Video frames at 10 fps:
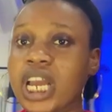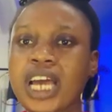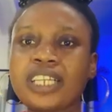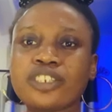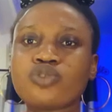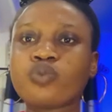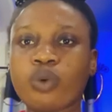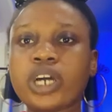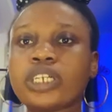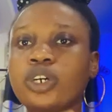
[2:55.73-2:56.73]
this
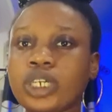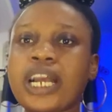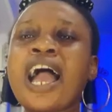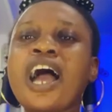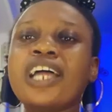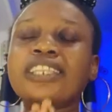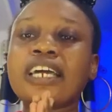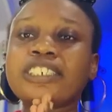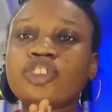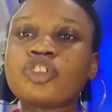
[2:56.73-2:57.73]
word god
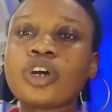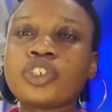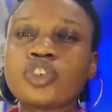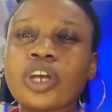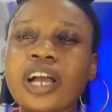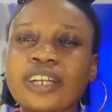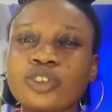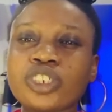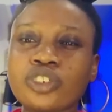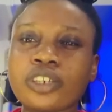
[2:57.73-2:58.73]
then god,
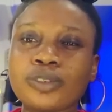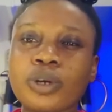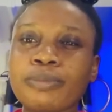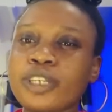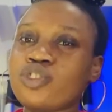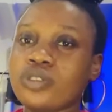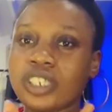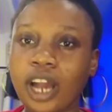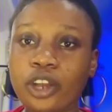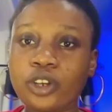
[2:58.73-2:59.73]
god just want me to
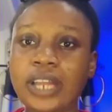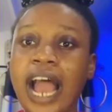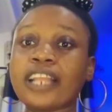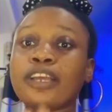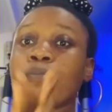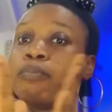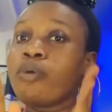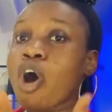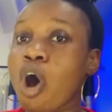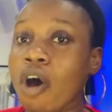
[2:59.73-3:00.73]
tell you that the
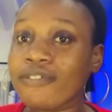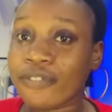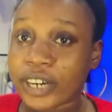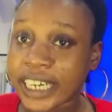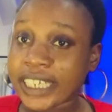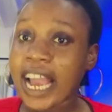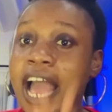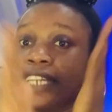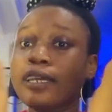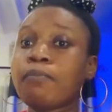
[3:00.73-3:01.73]
more offering
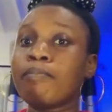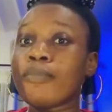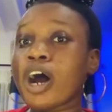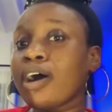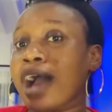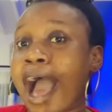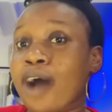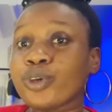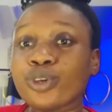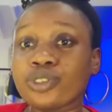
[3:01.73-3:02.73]
the more
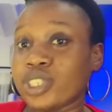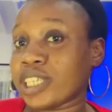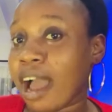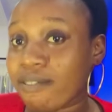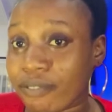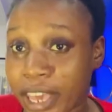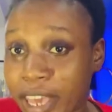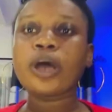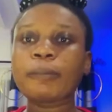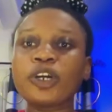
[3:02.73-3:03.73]
how you serve him
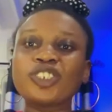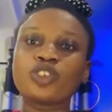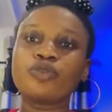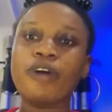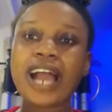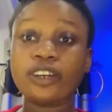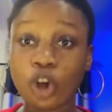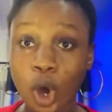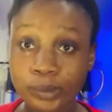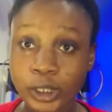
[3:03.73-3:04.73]
so i'm going to round
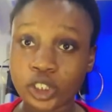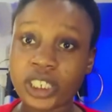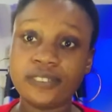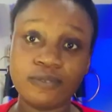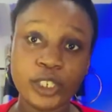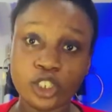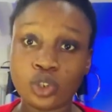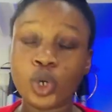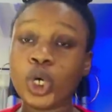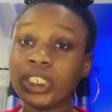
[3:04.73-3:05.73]
up today's
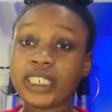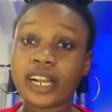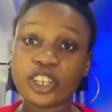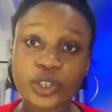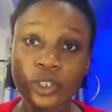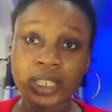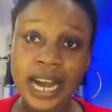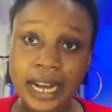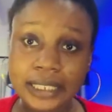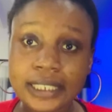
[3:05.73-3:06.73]
video and telling you
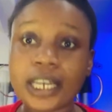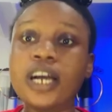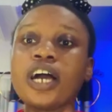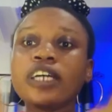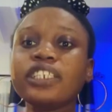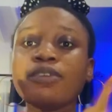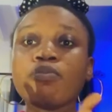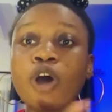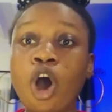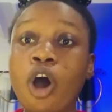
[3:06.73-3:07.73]
that the
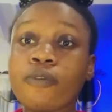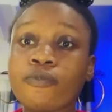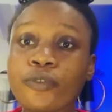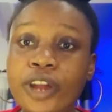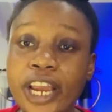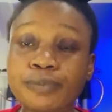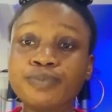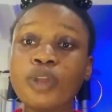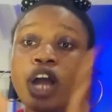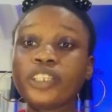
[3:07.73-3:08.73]
more
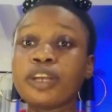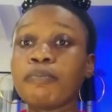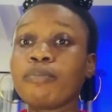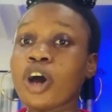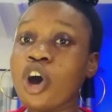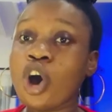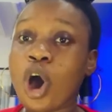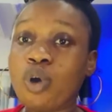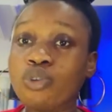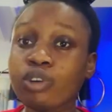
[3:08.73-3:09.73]
offering the more
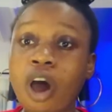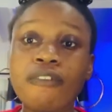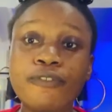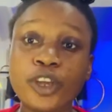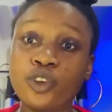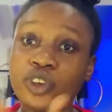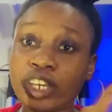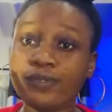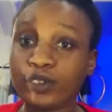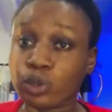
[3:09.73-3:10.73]
offering you
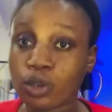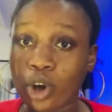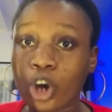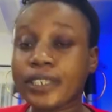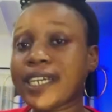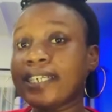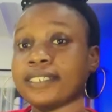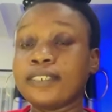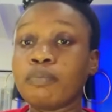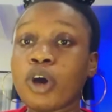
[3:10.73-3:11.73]
give to god is
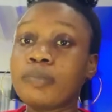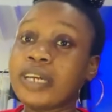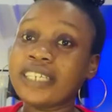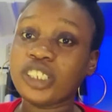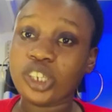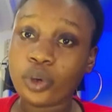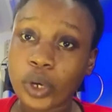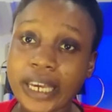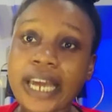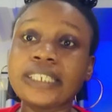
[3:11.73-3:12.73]
the more blessing
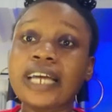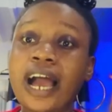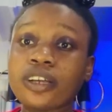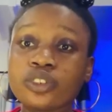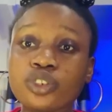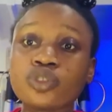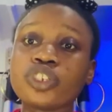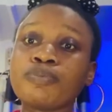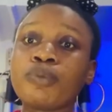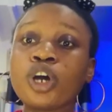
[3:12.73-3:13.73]
you get and two
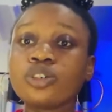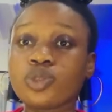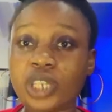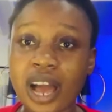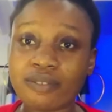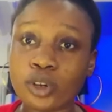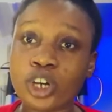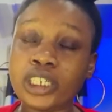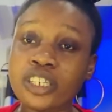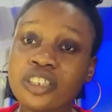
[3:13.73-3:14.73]
the more you serve
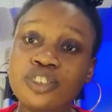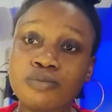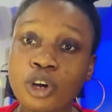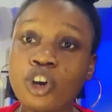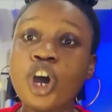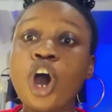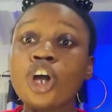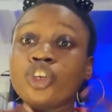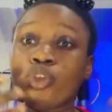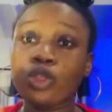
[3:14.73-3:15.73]
god is the more
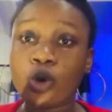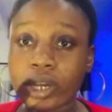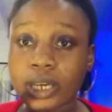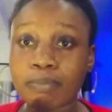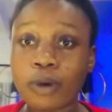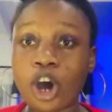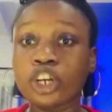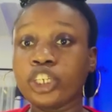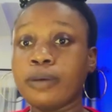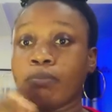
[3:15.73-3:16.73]
you know him more
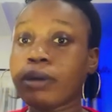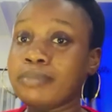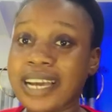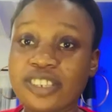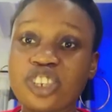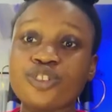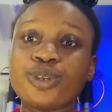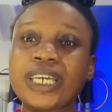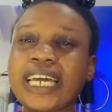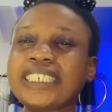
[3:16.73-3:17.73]
the more blessing
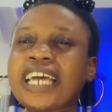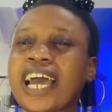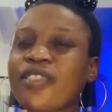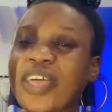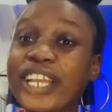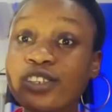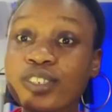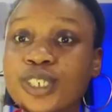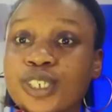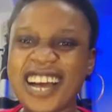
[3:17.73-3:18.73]
you get thank you
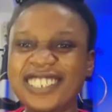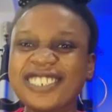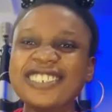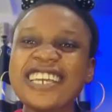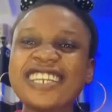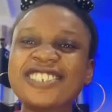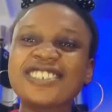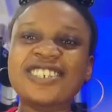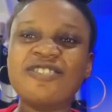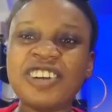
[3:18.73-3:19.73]
so so thank you
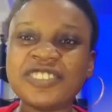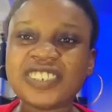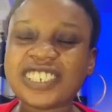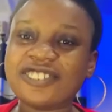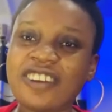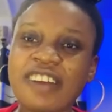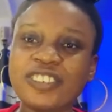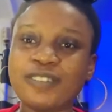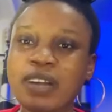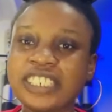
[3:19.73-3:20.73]
so much for
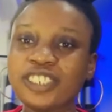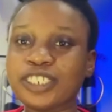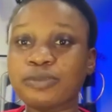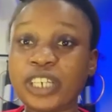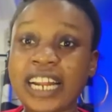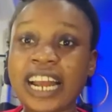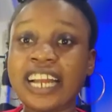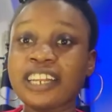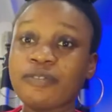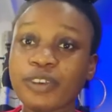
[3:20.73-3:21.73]
subscribing to my youtube channel
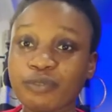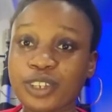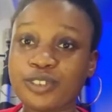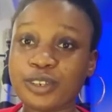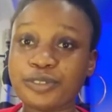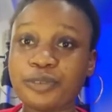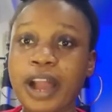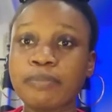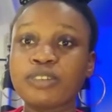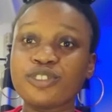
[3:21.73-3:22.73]
and if you've not
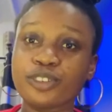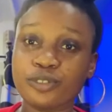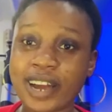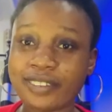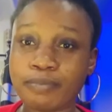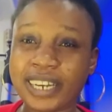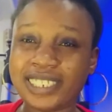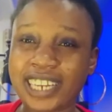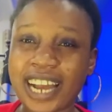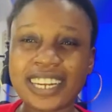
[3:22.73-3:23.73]
subscribed please subscribe to my
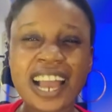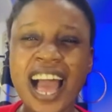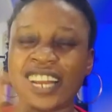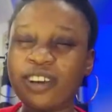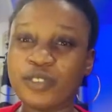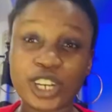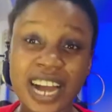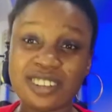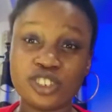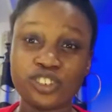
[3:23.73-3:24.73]
channel i love you
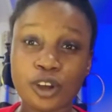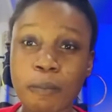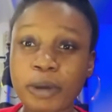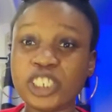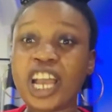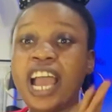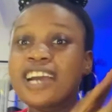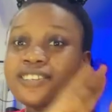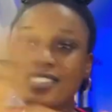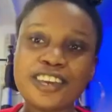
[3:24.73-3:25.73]
guys so much
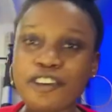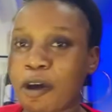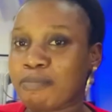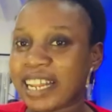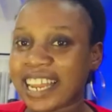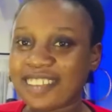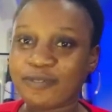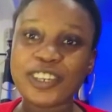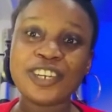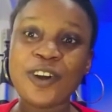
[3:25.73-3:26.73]
see you on my next
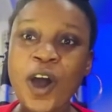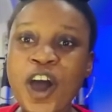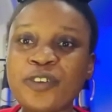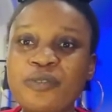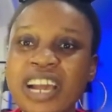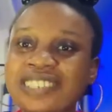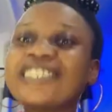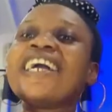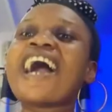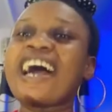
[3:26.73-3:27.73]
video on
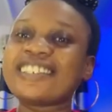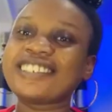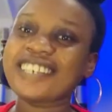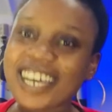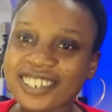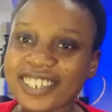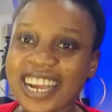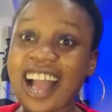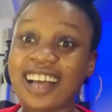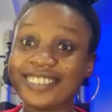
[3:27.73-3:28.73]
wednesday and
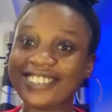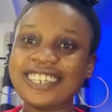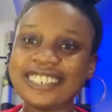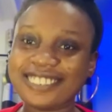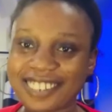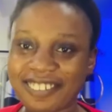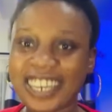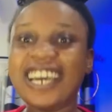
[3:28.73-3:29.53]
saturday and sunday sorry